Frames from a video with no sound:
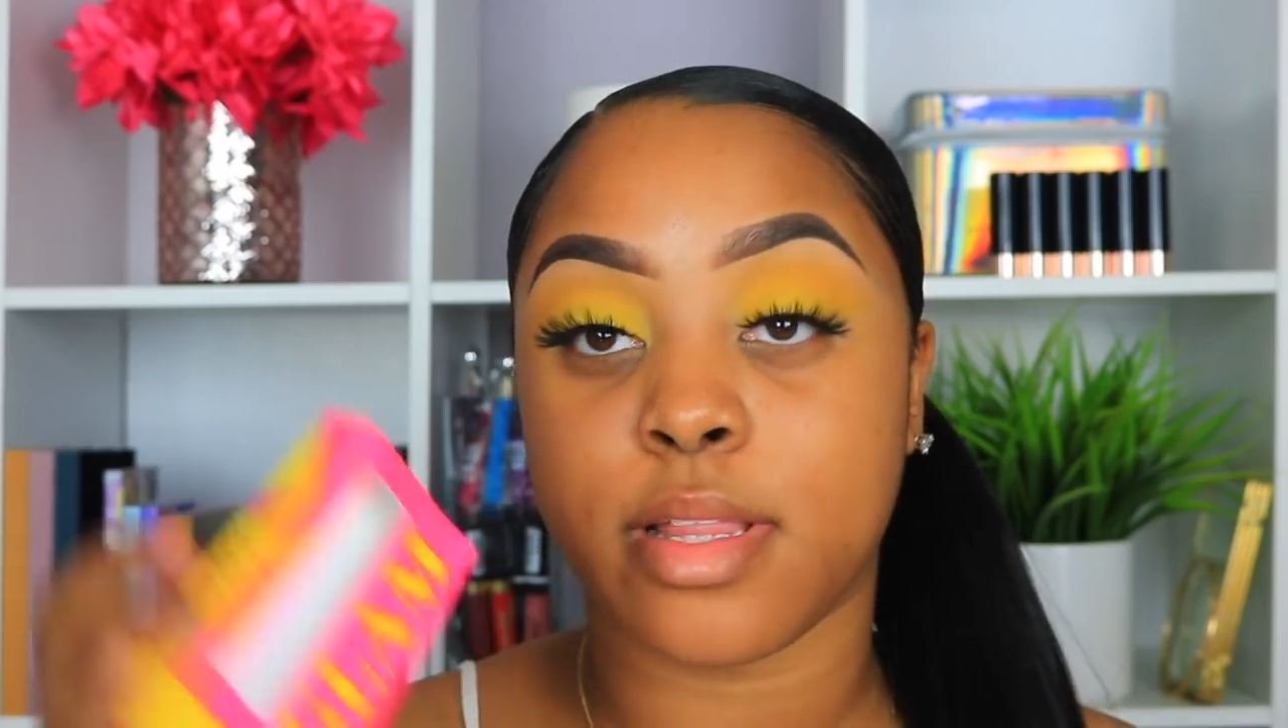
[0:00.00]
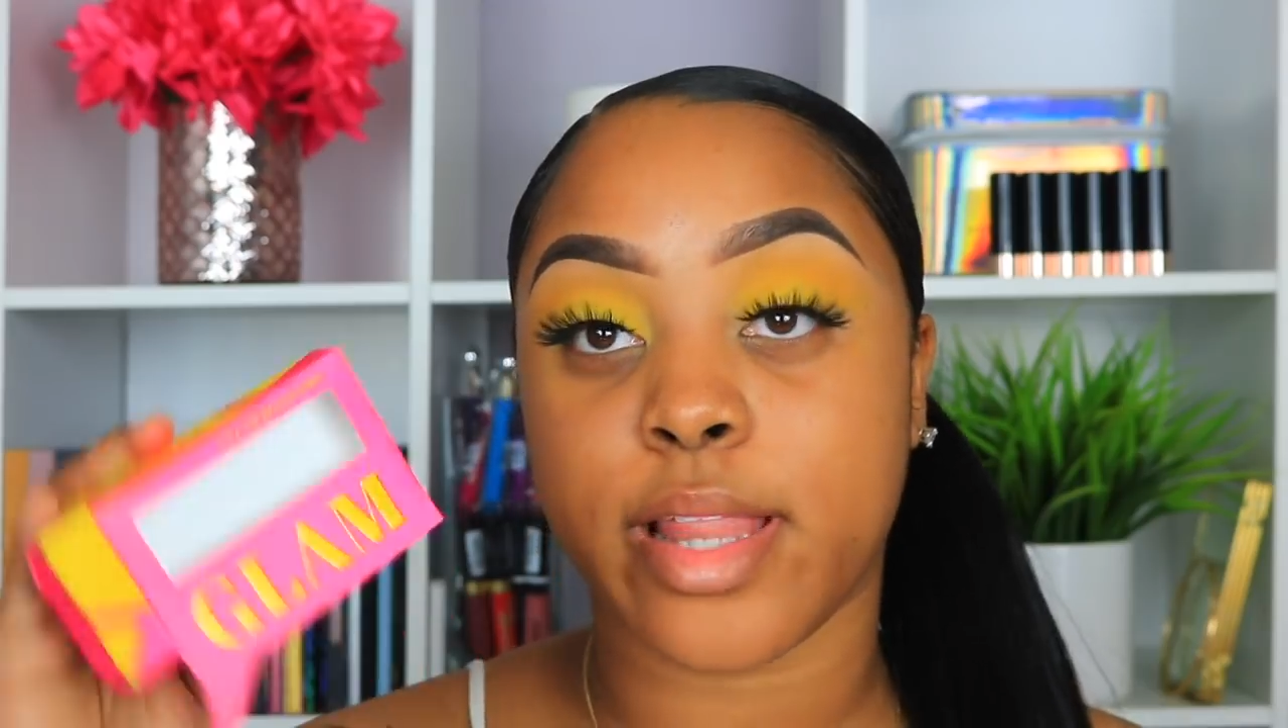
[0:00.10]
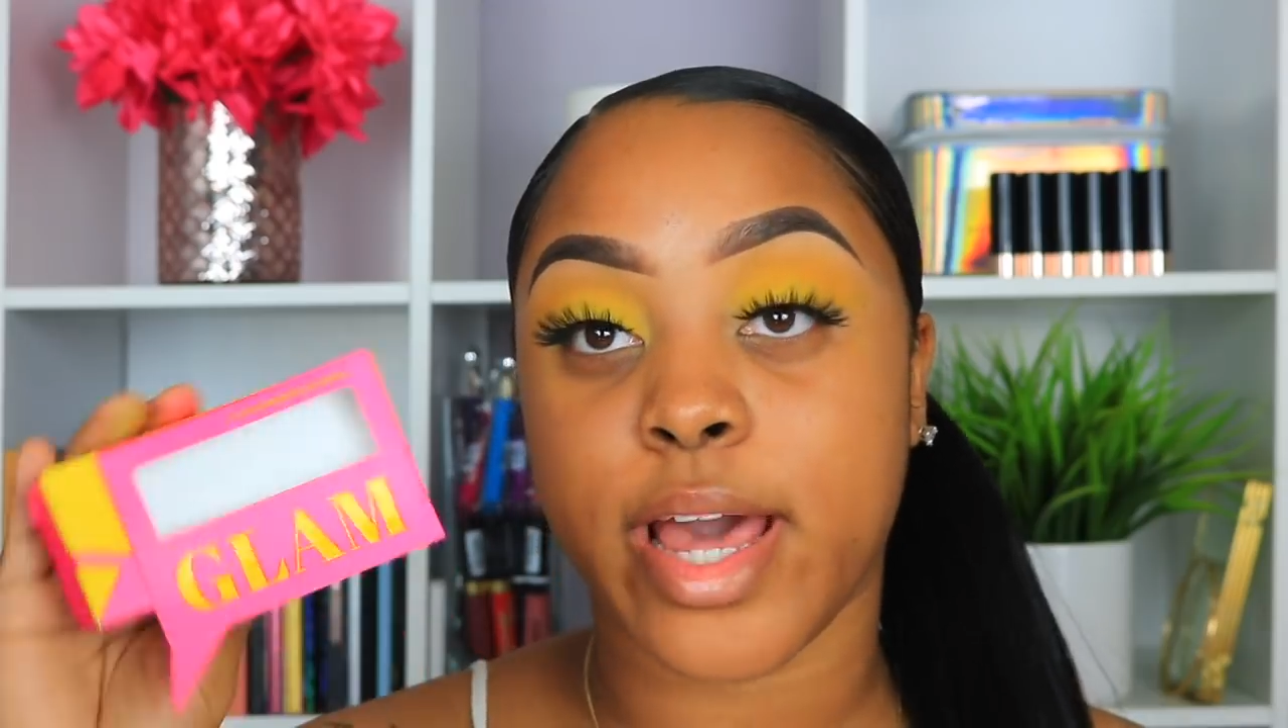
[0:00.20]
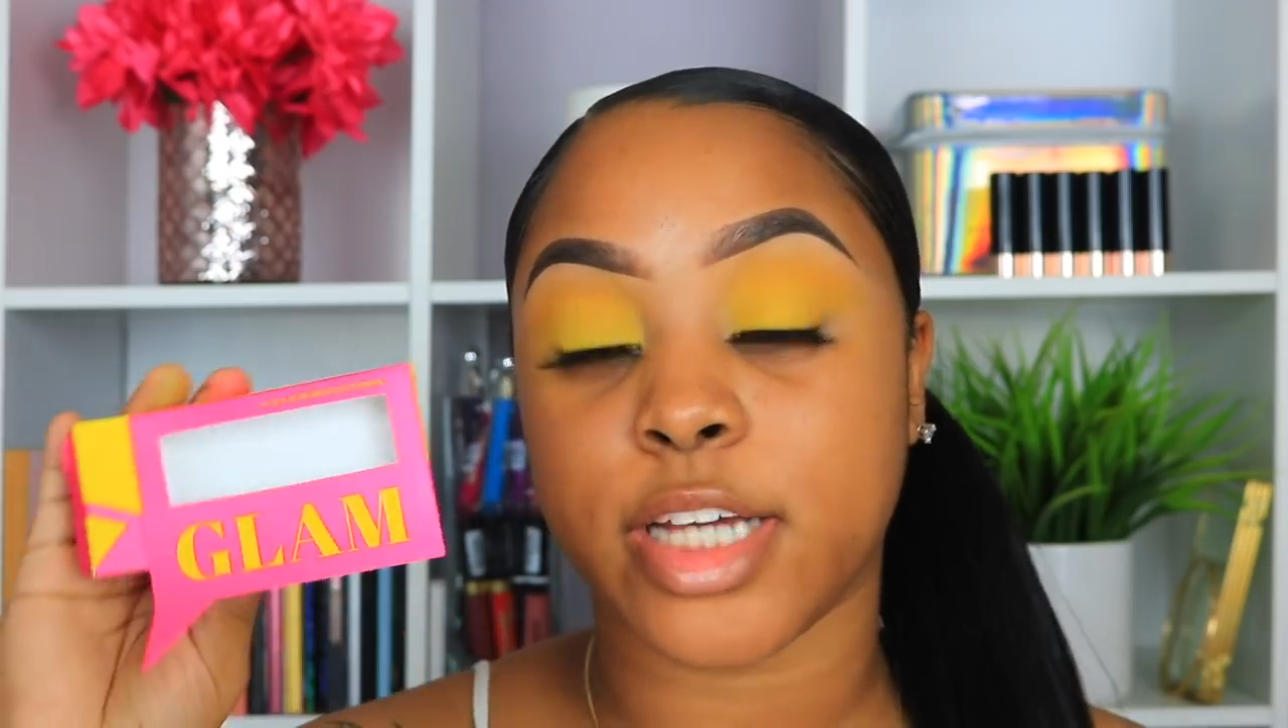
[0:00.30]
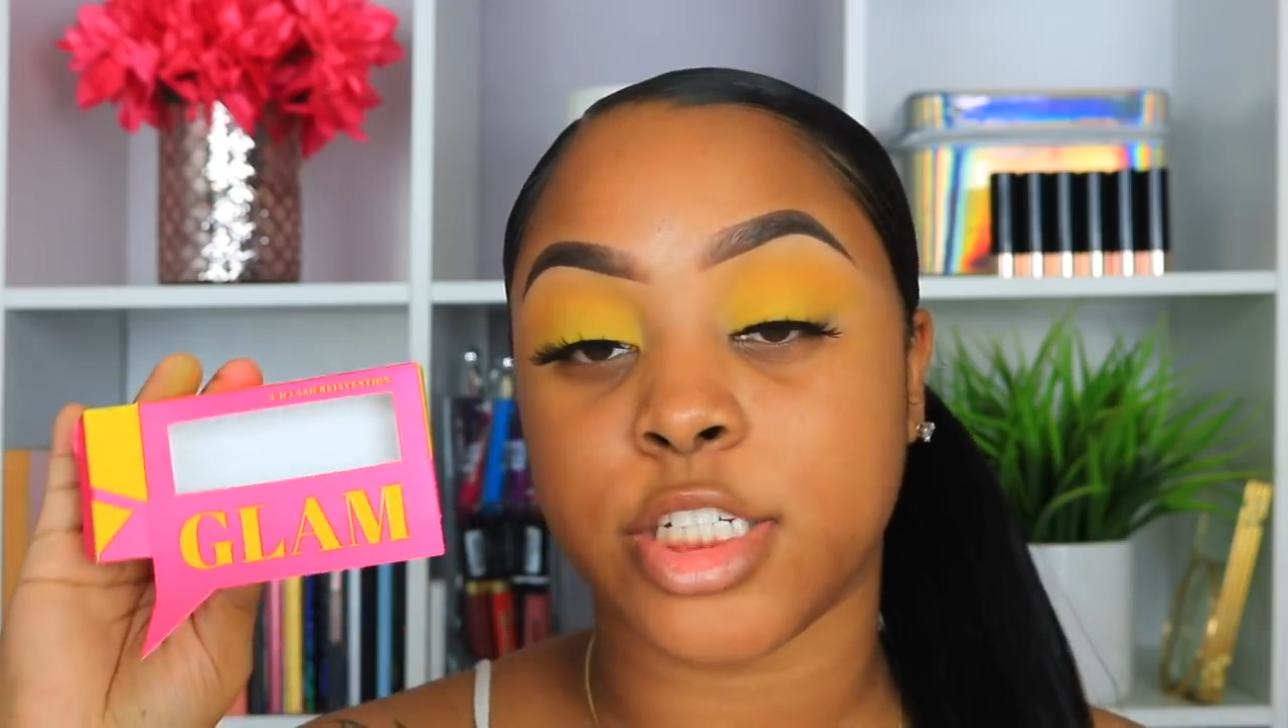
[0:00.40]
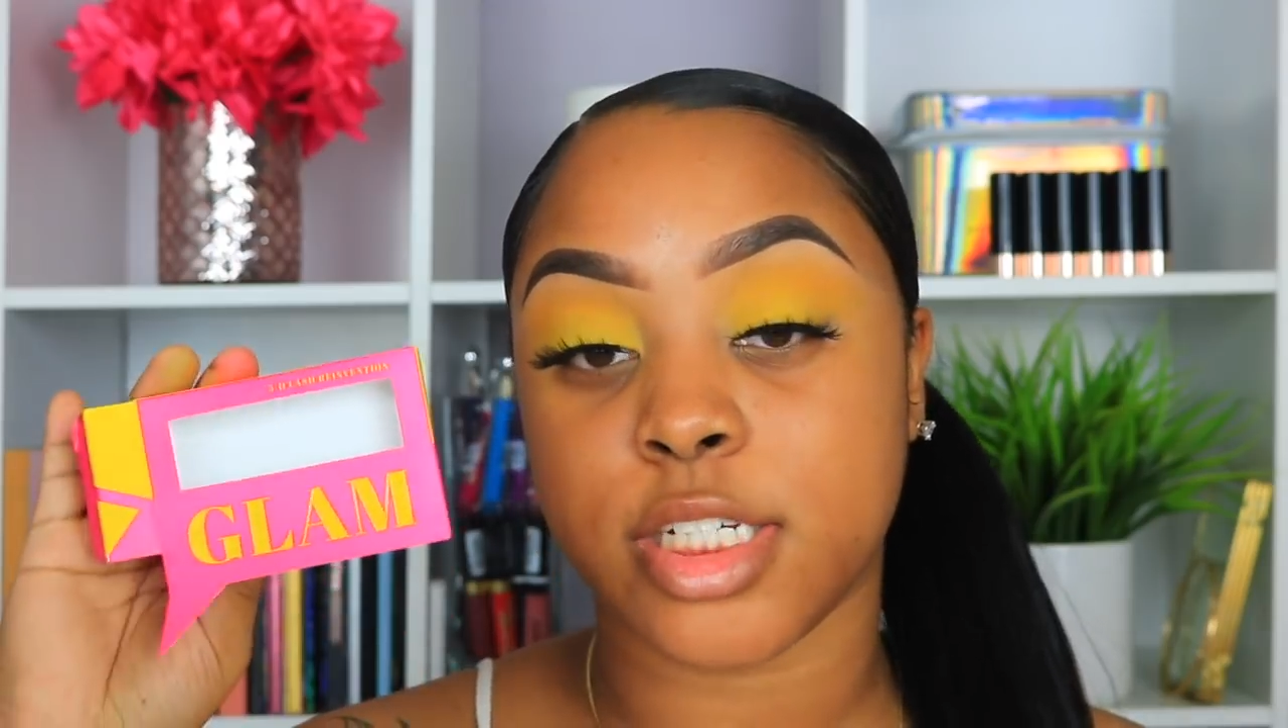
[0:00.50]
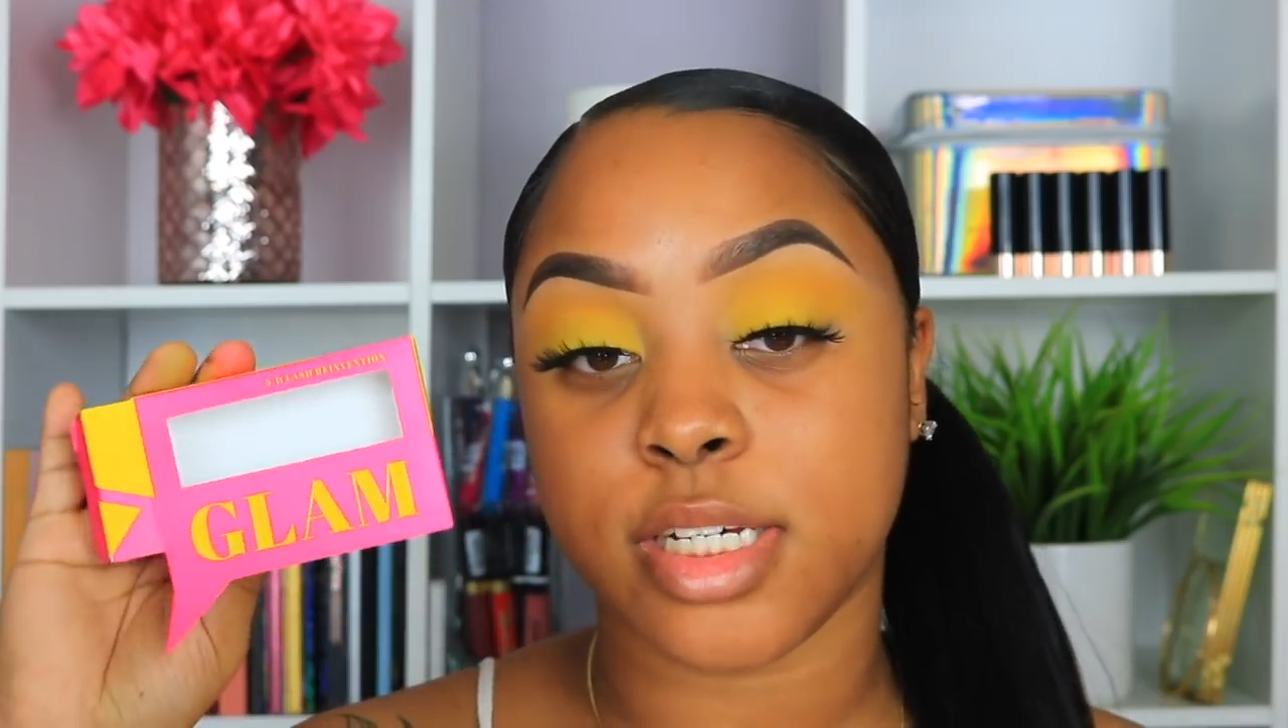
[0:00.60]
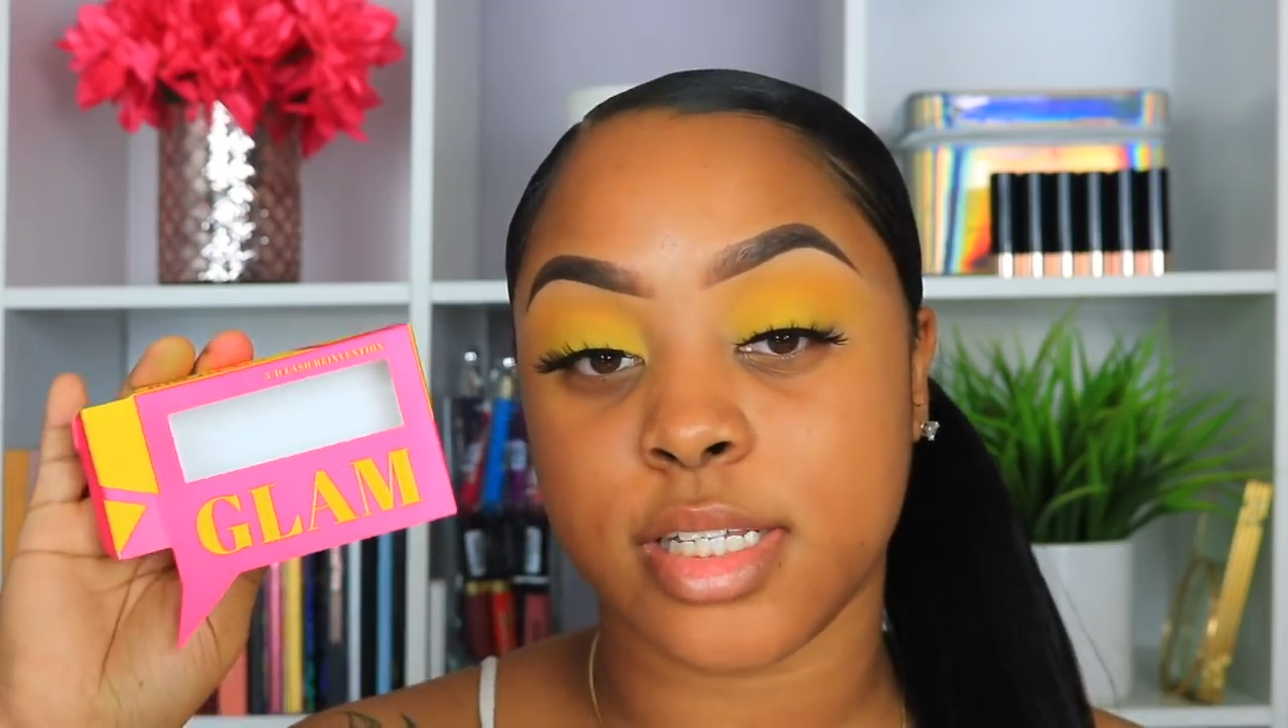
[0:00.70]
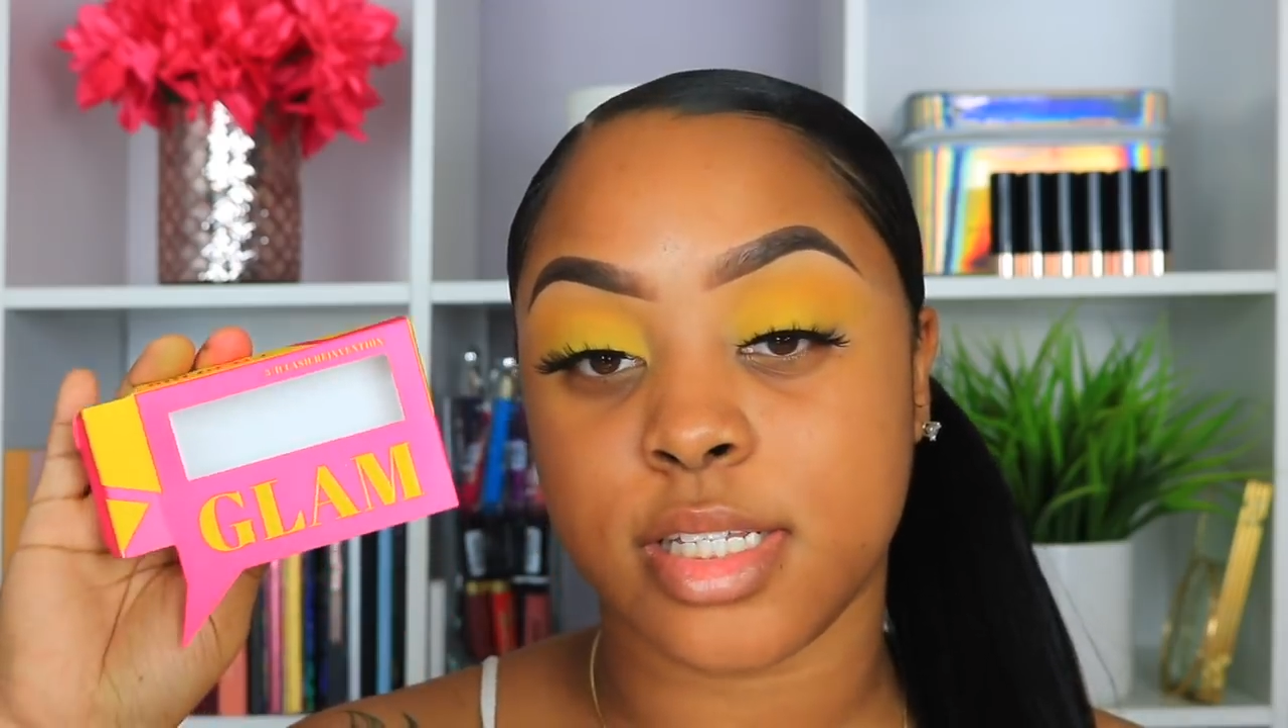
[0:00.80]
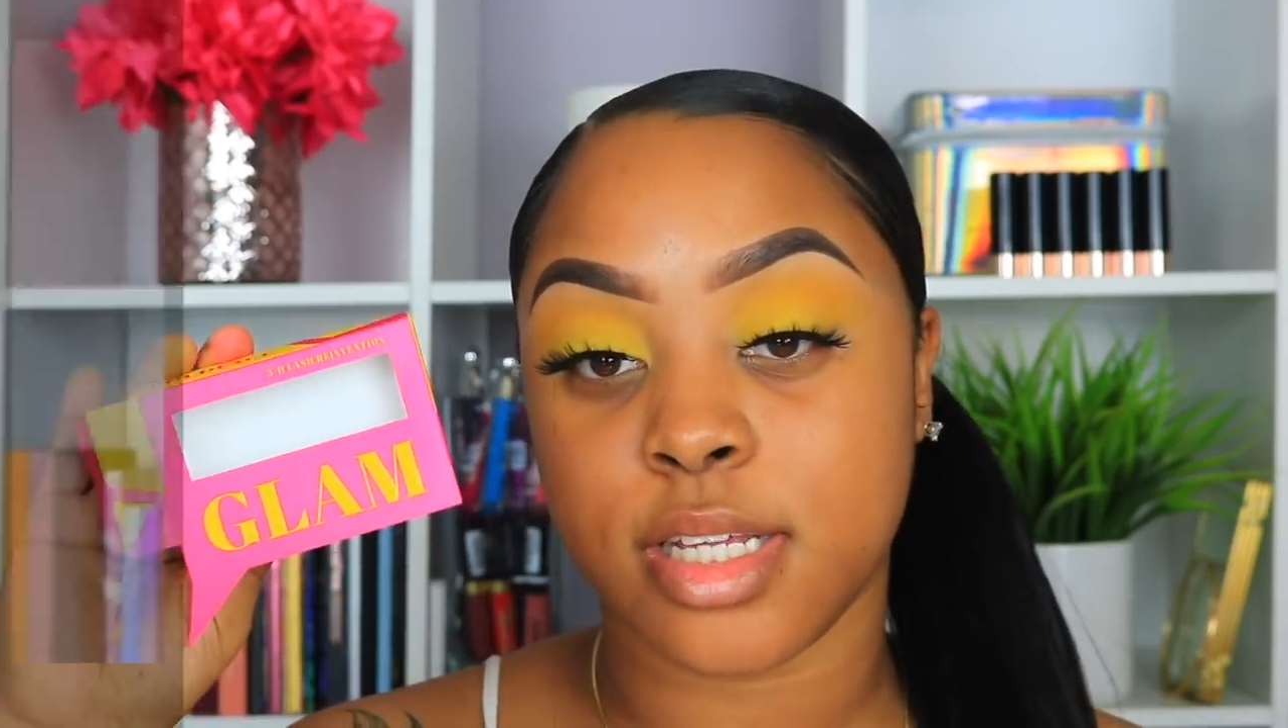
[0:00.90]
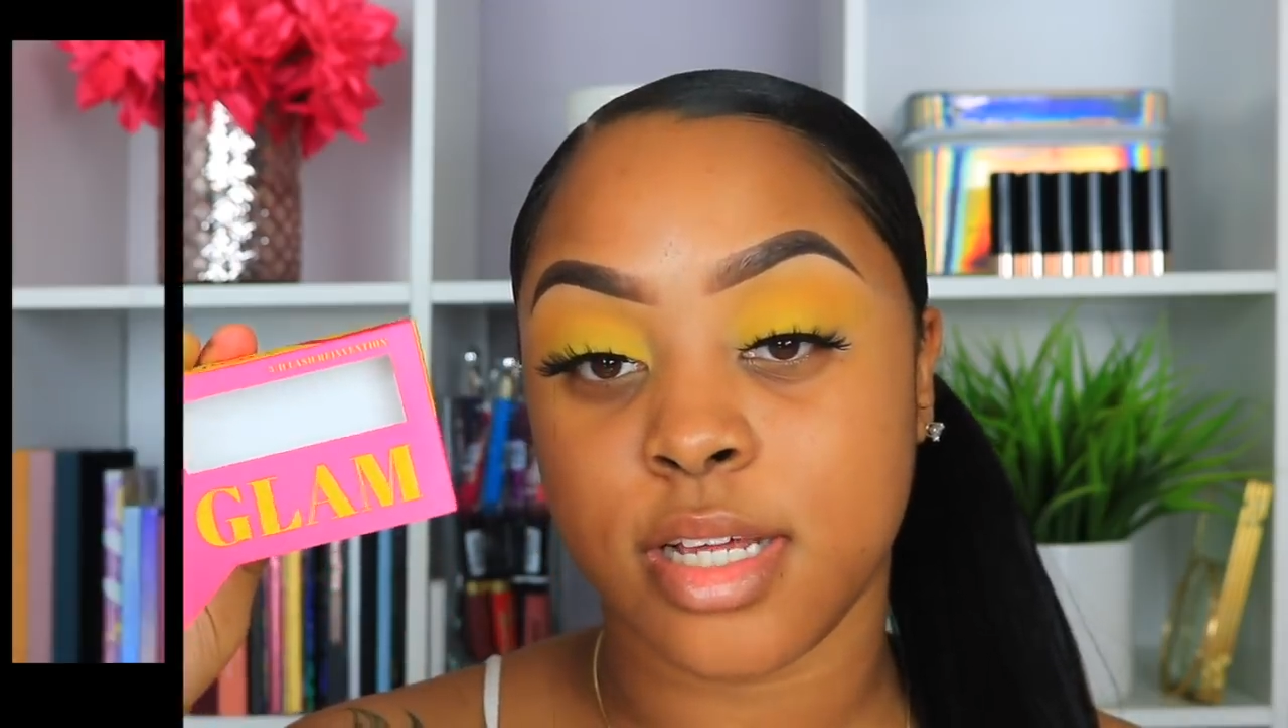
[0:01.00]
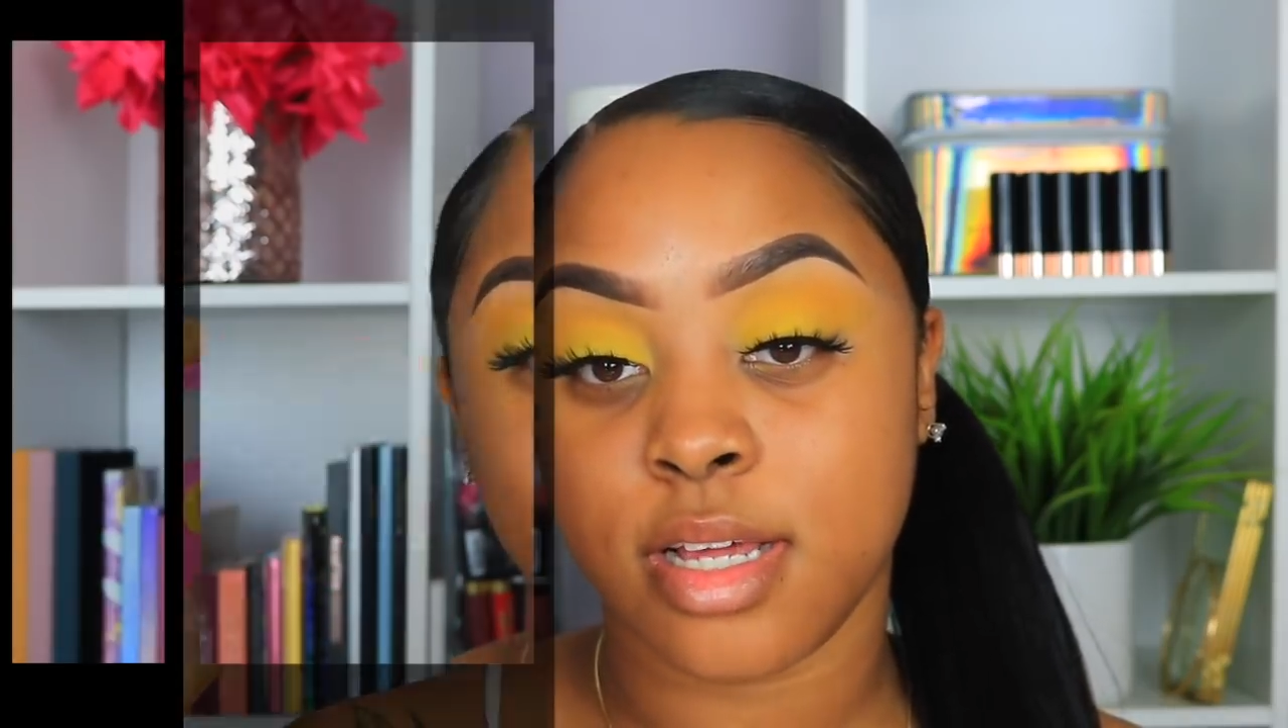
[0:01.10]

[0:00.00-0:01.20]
lashes.